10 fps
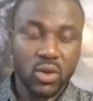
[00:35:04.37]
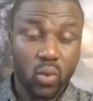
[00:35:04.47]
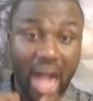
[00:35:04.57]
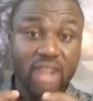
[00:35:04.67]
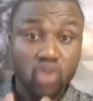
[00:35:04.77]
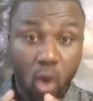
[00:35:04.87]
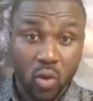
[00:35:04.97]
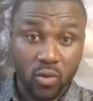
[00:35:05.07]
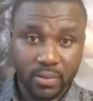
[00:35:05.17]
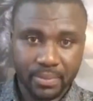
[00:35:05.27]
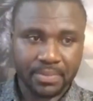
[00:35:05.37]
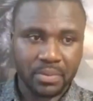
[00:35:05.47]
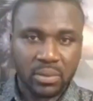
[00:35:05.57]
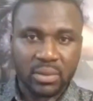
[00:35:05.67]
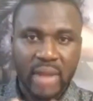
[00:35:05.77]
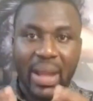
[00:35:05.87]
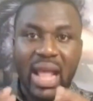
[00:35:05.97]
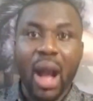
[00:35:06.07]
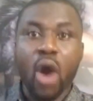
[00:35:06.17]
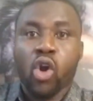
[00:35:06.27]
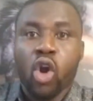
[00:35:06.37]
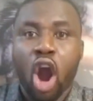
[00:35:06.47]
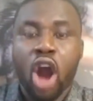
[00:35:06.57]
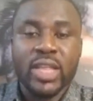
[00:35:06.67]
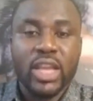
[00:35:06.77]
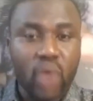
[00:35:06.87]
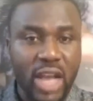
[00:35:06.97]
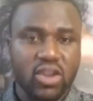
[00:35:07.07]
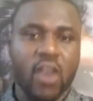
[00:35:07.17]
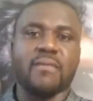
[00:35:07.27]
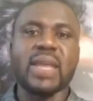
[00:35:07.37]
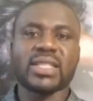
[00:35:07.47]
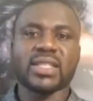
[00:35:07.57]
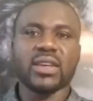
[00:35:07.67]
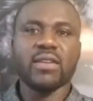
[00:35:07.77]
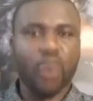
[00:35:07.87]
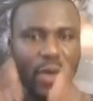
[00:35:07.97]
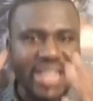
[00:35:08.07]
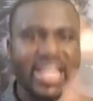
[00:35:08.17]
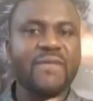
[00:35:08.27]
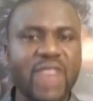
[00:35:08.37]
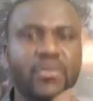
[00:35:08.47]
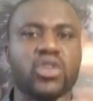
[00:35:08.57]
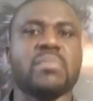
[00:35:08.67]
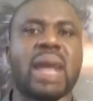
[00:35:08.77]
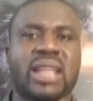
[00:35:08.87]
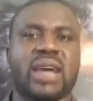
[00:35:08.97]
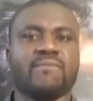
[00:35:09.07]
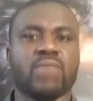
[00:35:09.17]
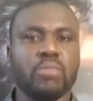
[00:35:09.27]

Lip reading: Well, no. Now I will call on the US government for intervene for the matter.